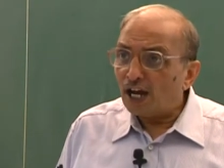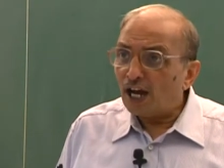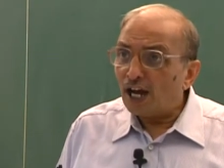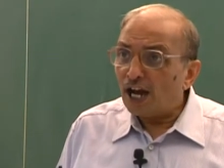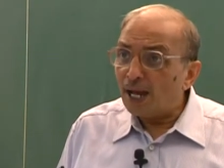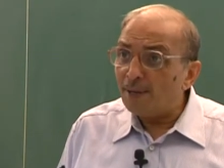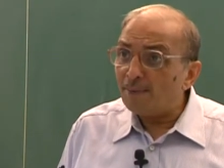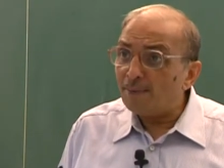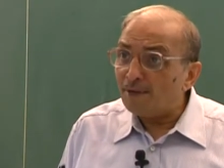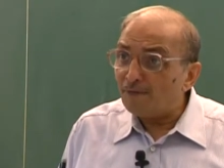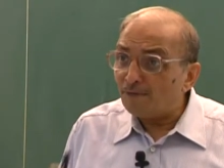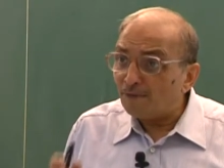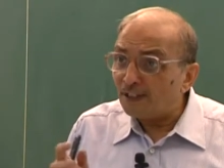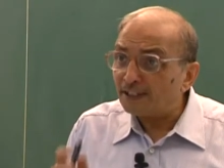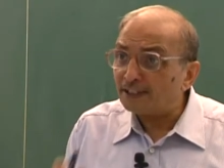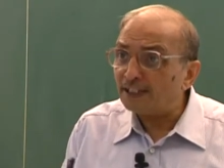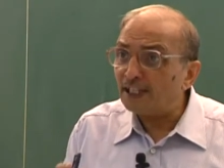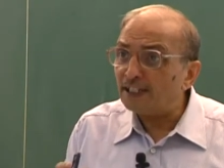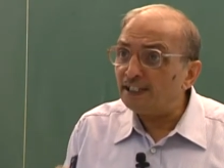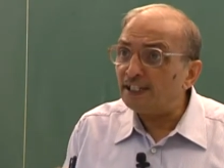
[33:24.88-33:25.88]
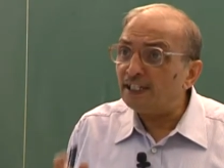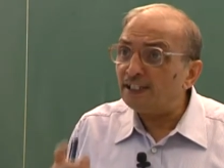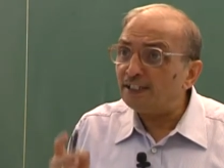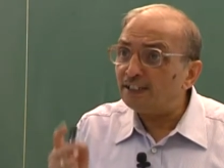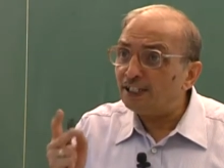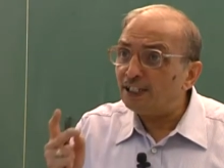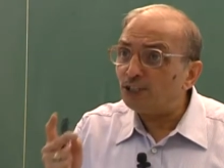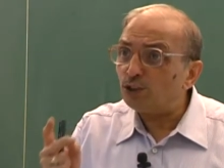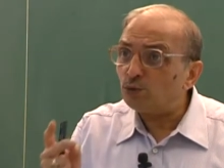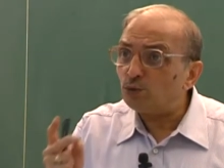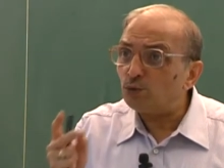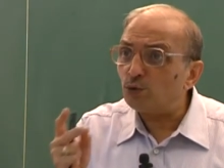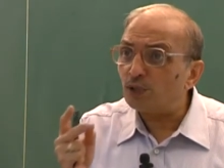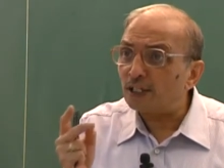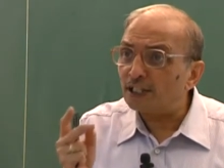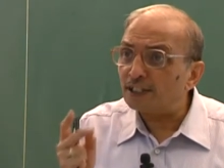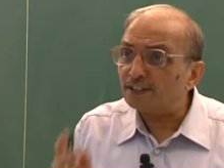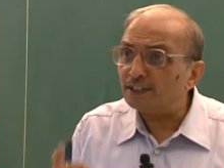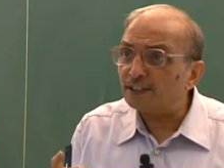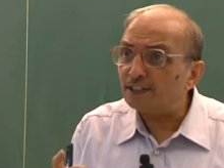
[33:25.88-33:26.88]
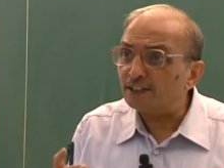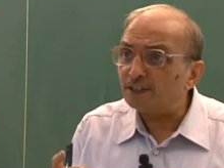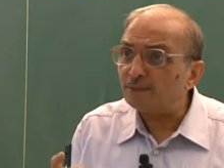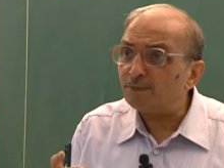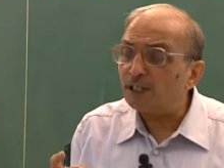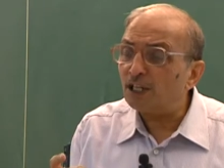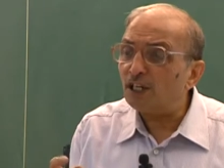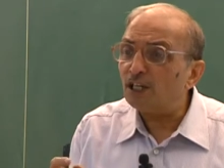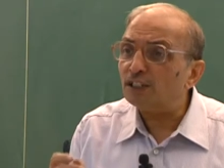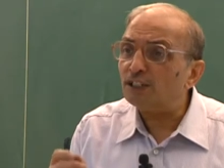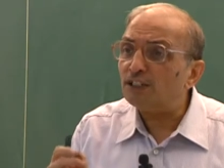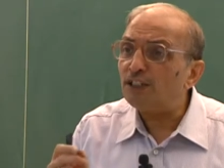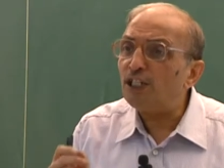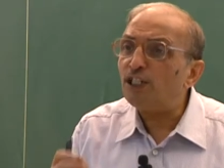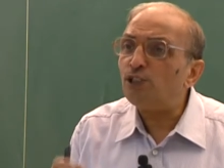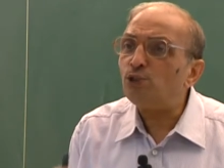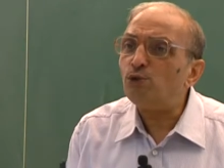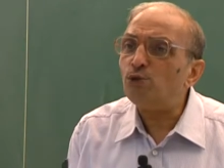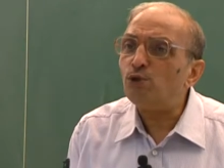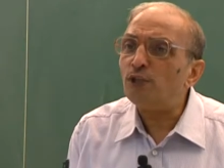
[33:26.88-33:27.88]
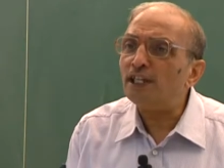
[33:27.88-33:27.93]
I am emphasizing these two cases because these two